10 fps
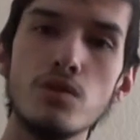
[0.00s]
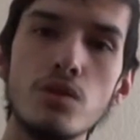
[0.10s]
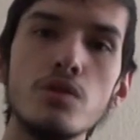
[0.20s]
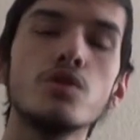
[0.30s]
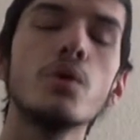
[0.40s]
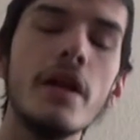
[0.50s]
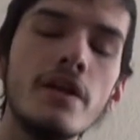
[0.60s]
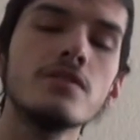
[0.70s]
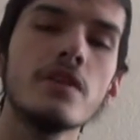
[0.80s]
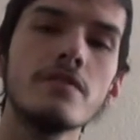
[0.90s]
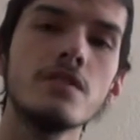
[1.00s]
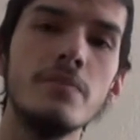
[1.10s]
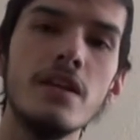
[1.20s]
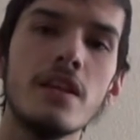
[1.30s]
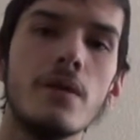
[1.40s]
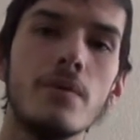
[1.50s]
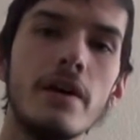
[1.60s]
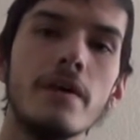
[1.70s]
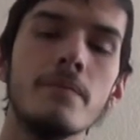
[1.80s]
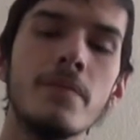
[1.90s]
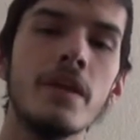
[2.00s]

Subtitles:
to train yourself to speak that way.